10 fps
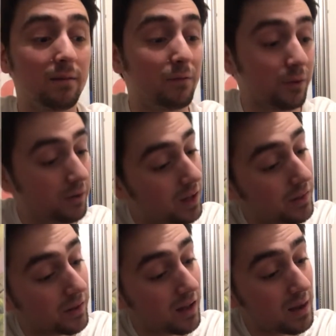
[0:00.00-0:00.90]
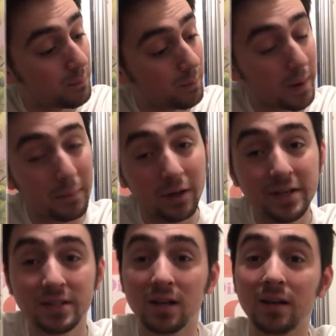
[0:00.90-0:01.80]
further down the line, but my
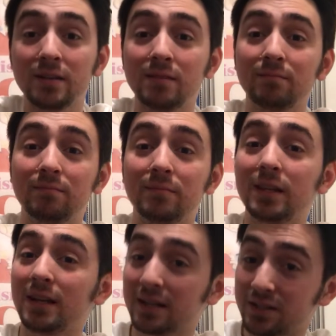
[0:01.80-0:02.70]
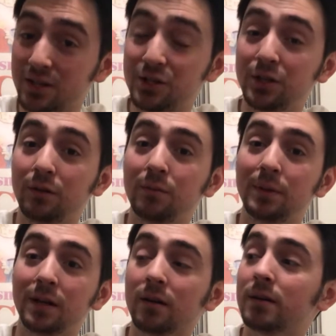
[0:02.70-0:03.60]
money's on the next issue
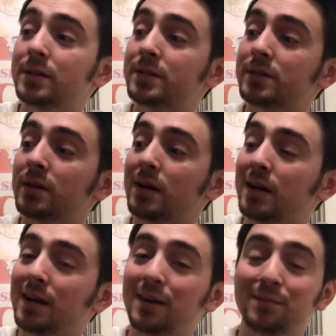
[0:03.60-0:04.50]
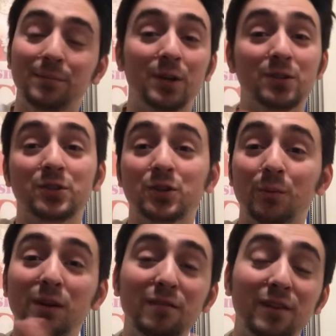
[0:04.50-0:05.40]
because there's so
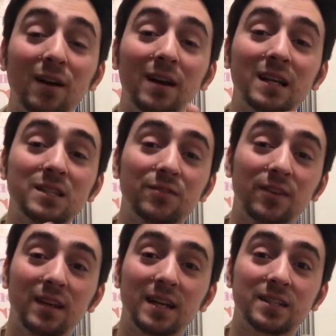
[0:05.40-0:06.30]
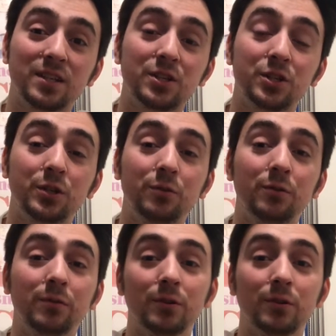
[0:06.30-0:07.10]
many variants for the next issue.